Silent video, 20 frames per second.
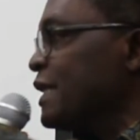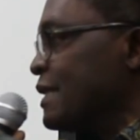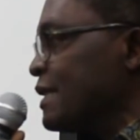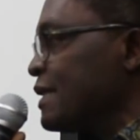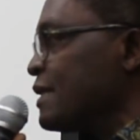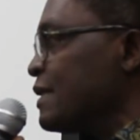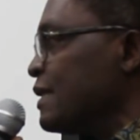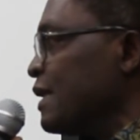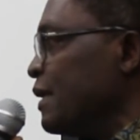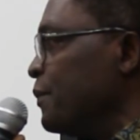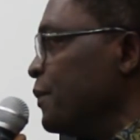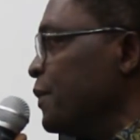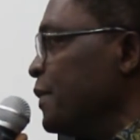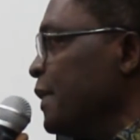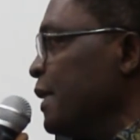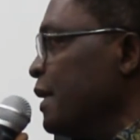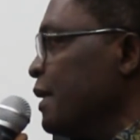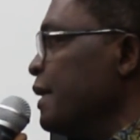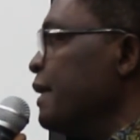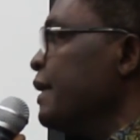the
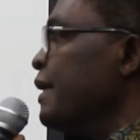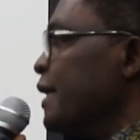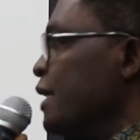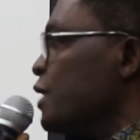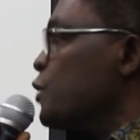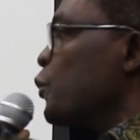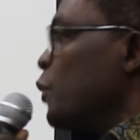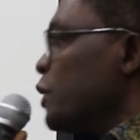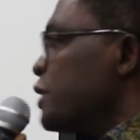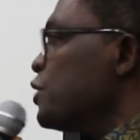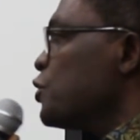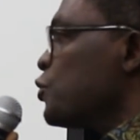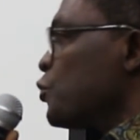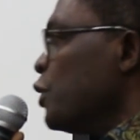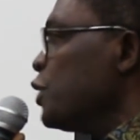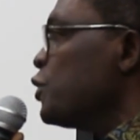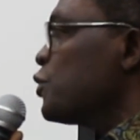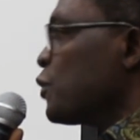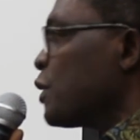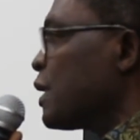system is what is
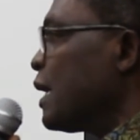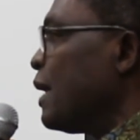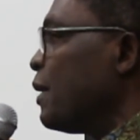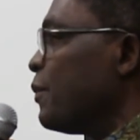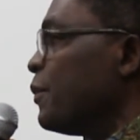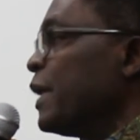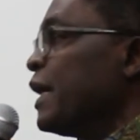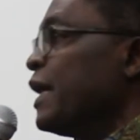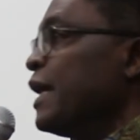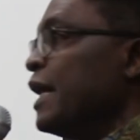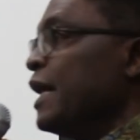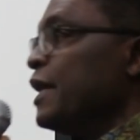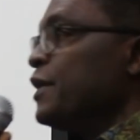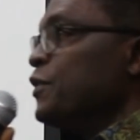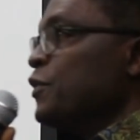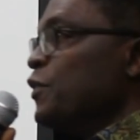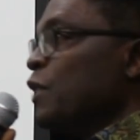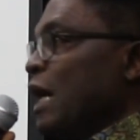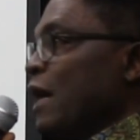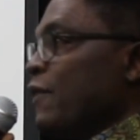going to come. And
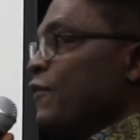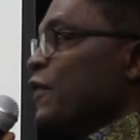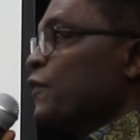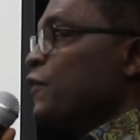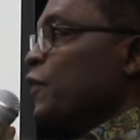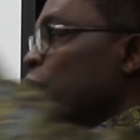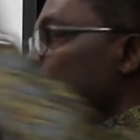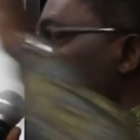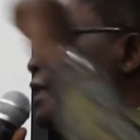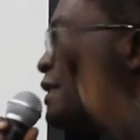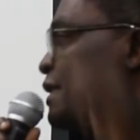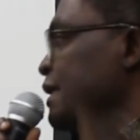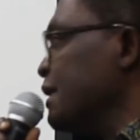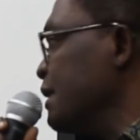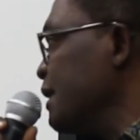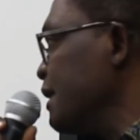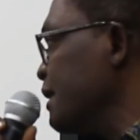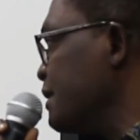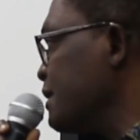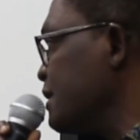you have a voice
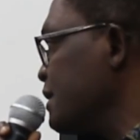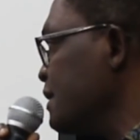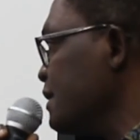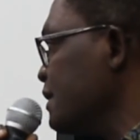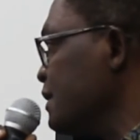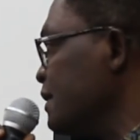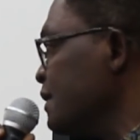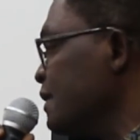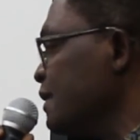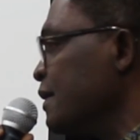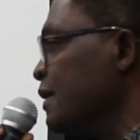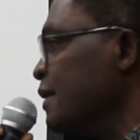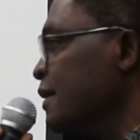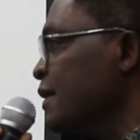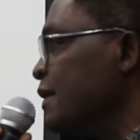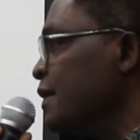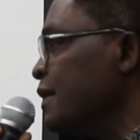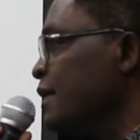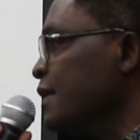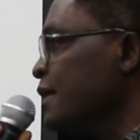in it.
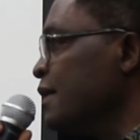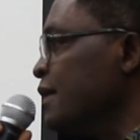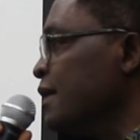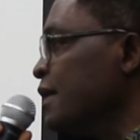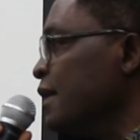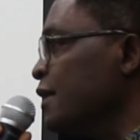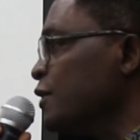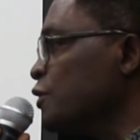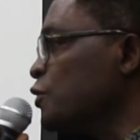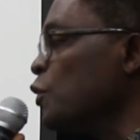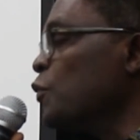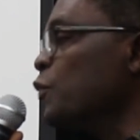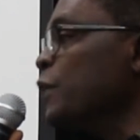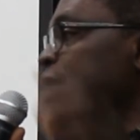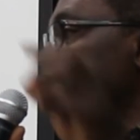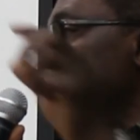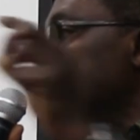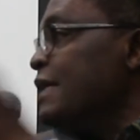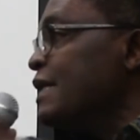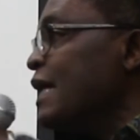So
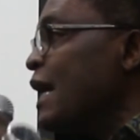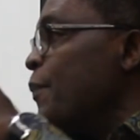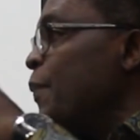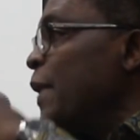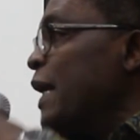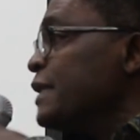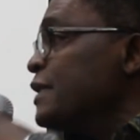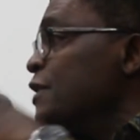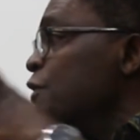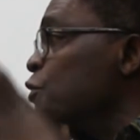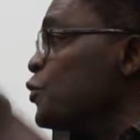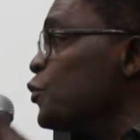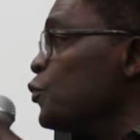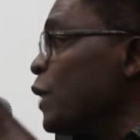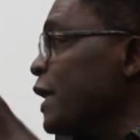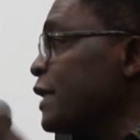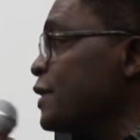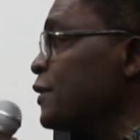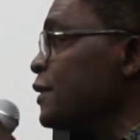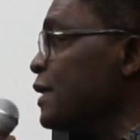we need our parties to
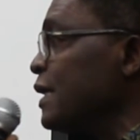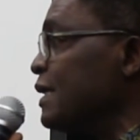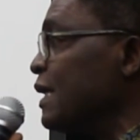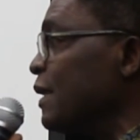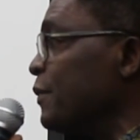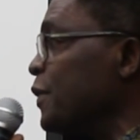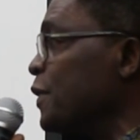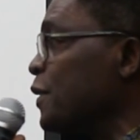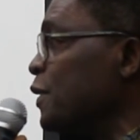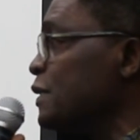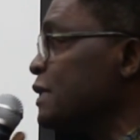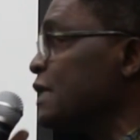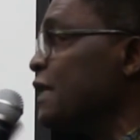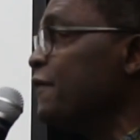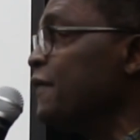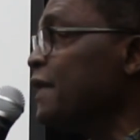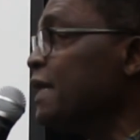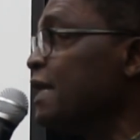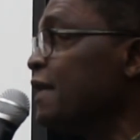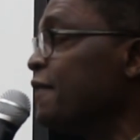work together, because
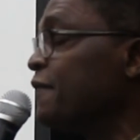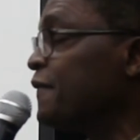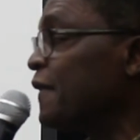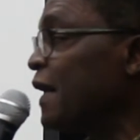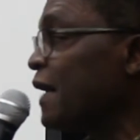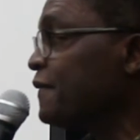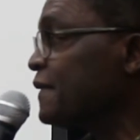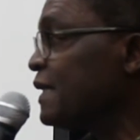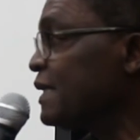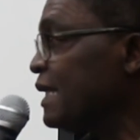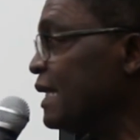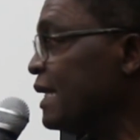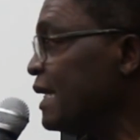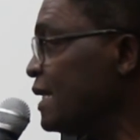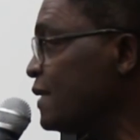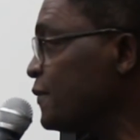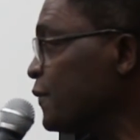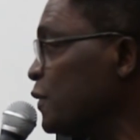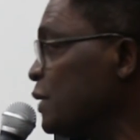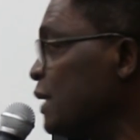even if after the
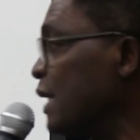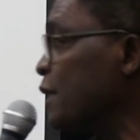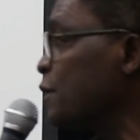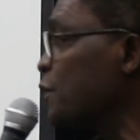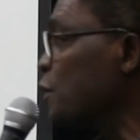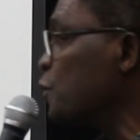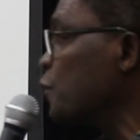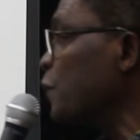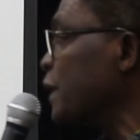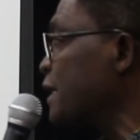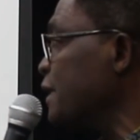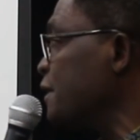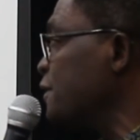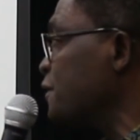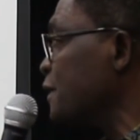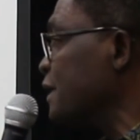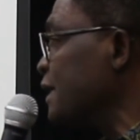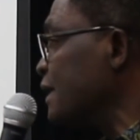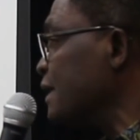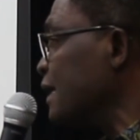yes vote they are not working
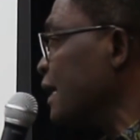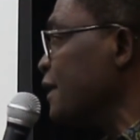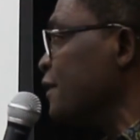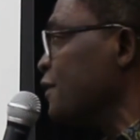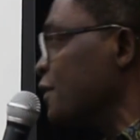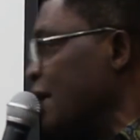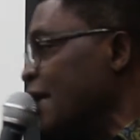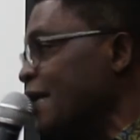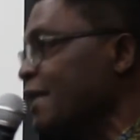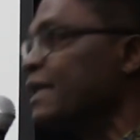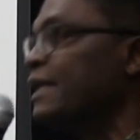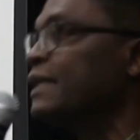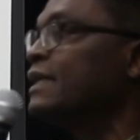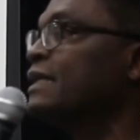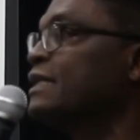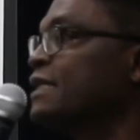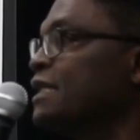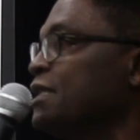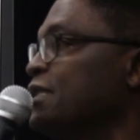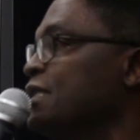together, you can't get
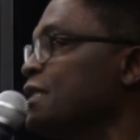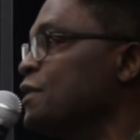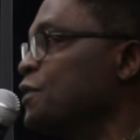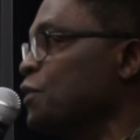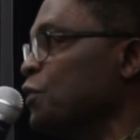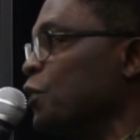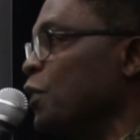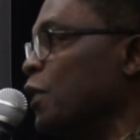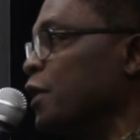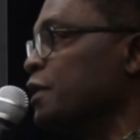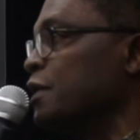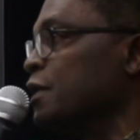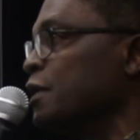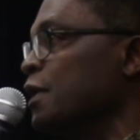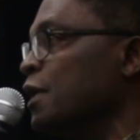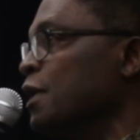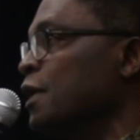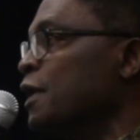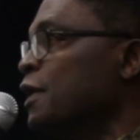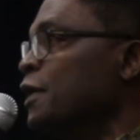the changes you
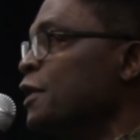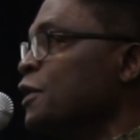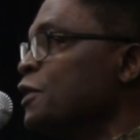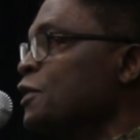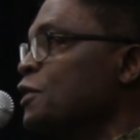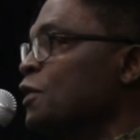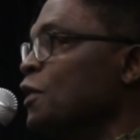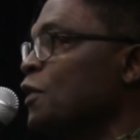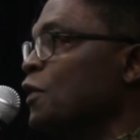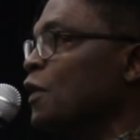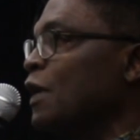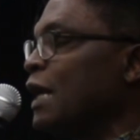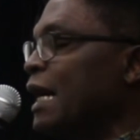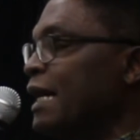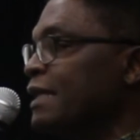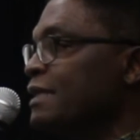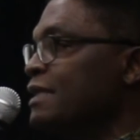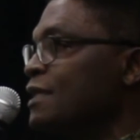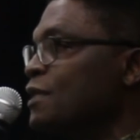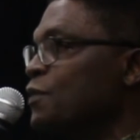want. So
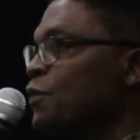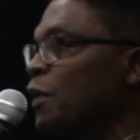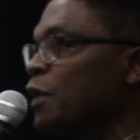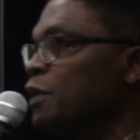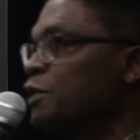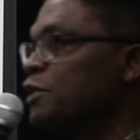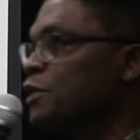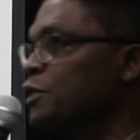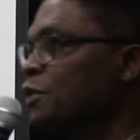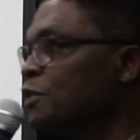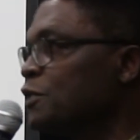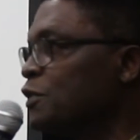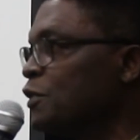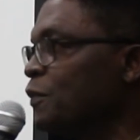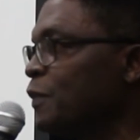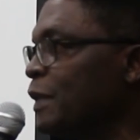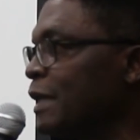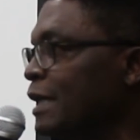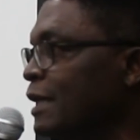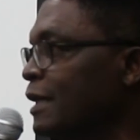I just want you
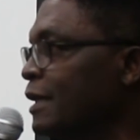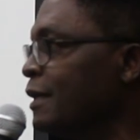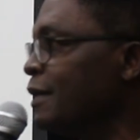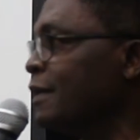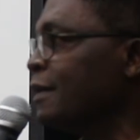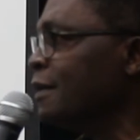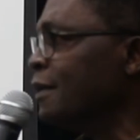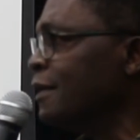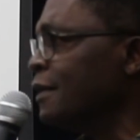to be,